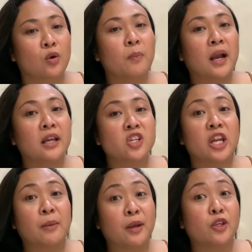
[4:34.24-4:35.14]
kumbaga
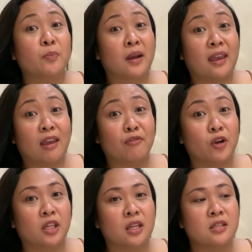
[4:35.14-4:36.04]
siya naman yung
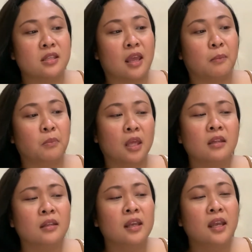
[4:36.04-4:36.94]
mag-e-effort this time.
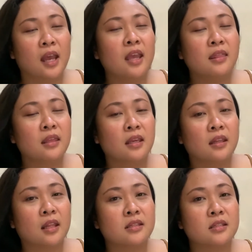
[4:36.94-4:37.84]
Then, I
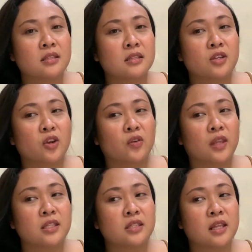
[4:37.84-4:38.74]
think that's, you know,
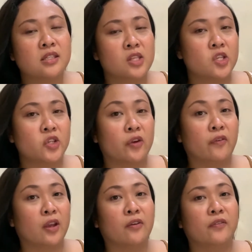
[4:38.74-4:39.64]
that's
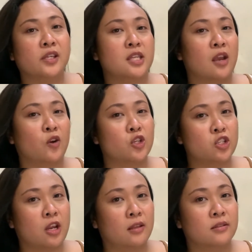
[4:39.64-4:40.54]
deserving of a second
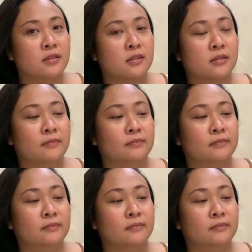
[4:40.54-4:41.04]
chance.